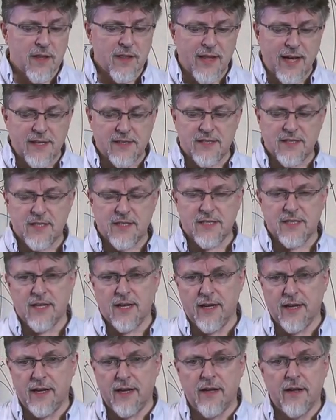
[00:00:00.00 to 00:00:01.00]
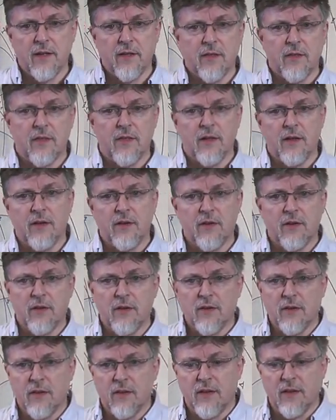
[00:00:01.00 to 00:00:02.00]
That's to say that
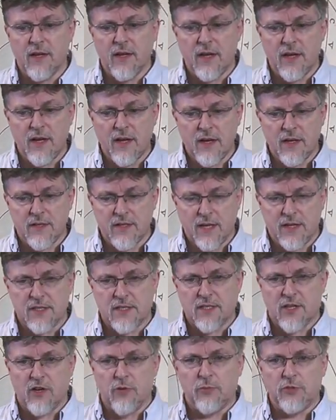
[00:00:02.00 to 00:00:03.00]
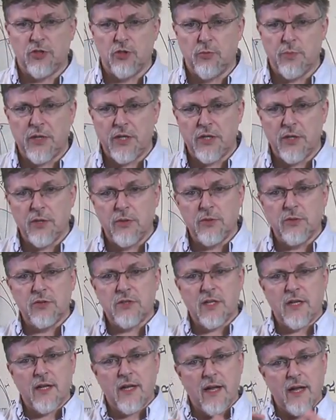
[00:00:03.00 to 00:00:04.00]
the telescope should be
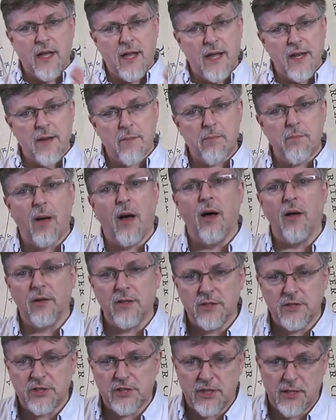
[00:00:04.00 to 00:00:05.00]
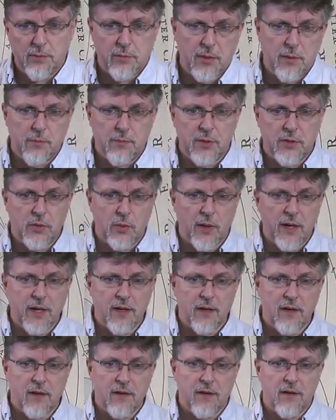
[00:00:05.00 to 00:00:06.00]
used in a partnership
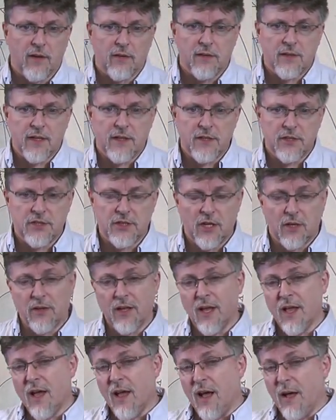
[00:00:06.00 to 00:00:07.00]
between an adult and a child.